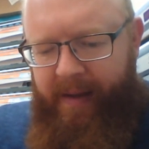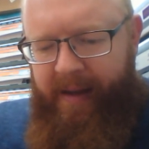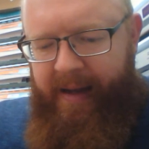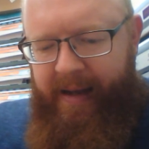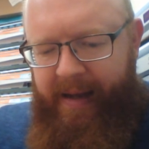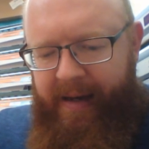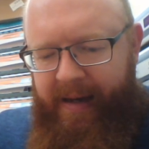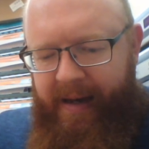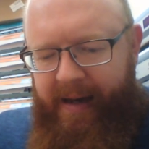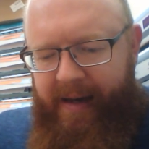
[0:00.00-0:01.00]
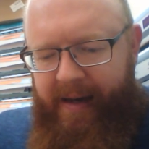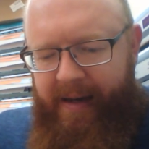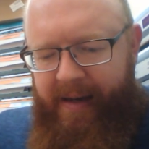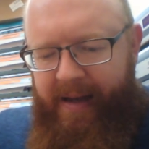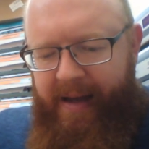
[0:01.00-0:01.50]
and
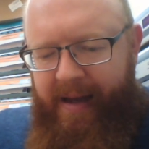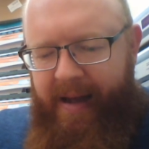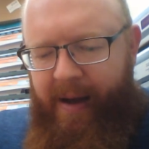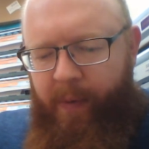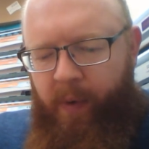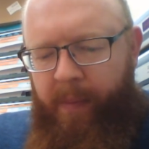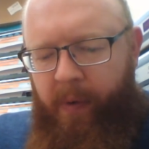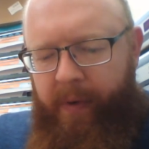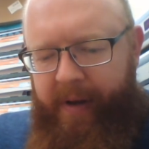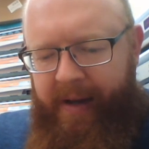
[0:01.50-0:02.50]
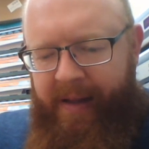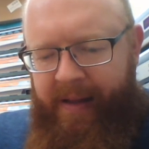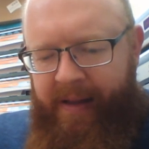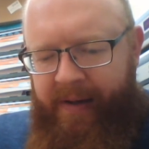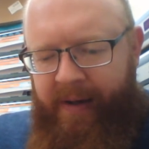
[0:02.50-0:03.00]
at one point
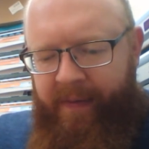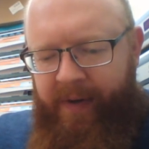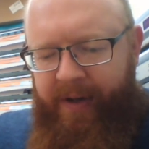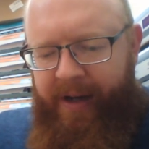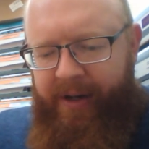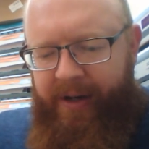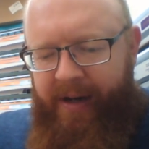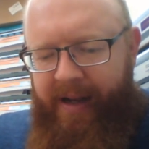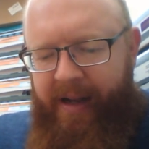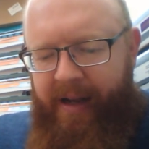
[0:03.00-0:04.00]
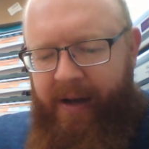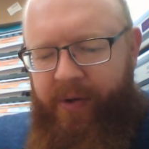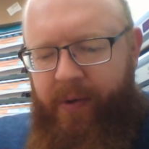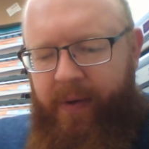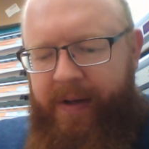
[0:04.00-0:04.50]
in this conversation, he
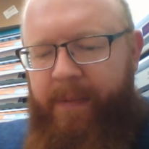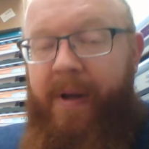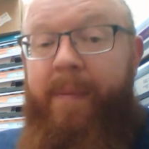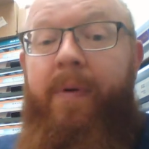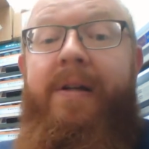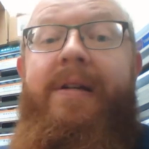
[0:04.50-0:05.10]
goes through a list of people, and he